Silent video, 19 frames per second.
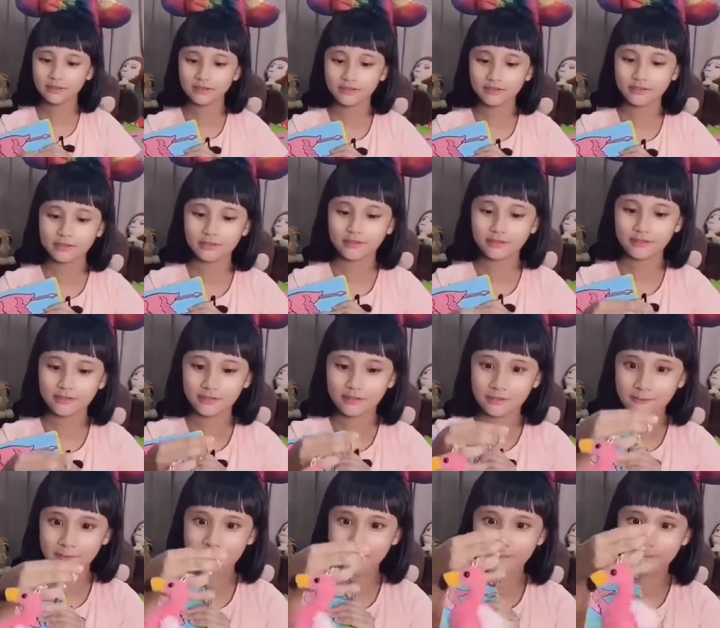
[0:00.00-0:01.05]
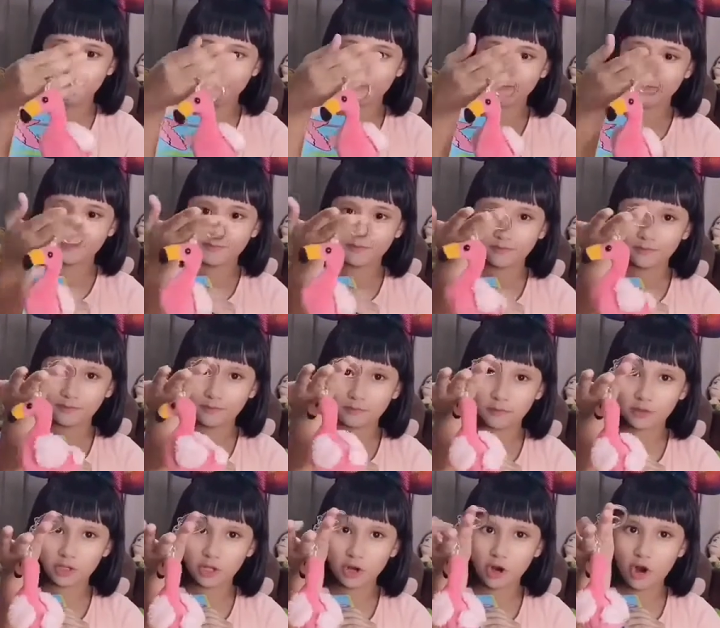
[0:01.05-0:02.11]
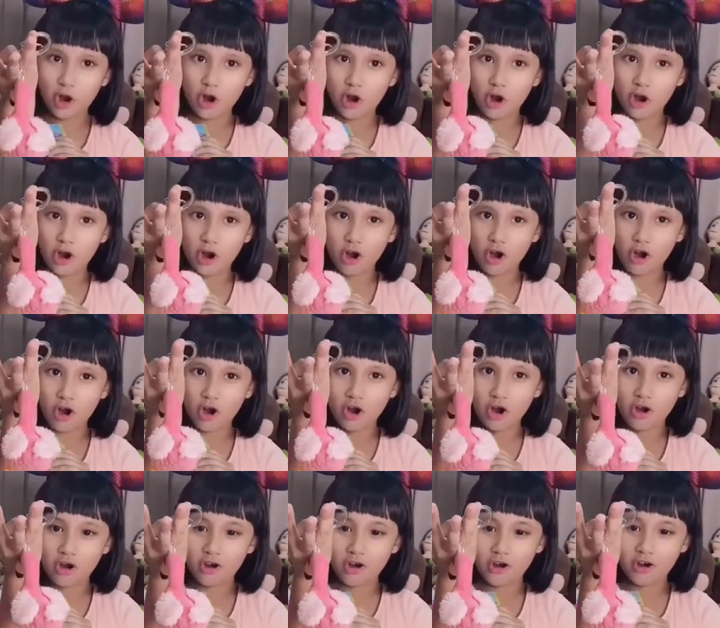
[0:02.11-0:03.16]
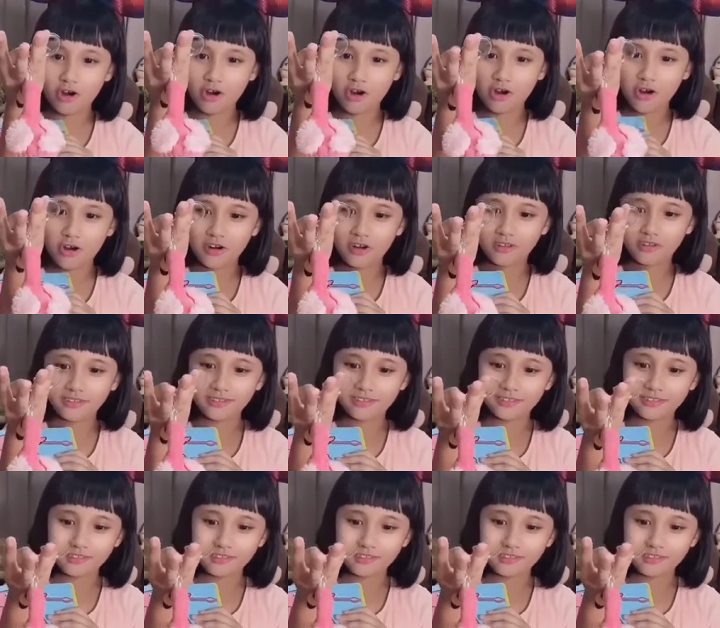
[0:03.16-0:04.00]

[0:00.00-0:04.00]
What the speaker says: [no speech]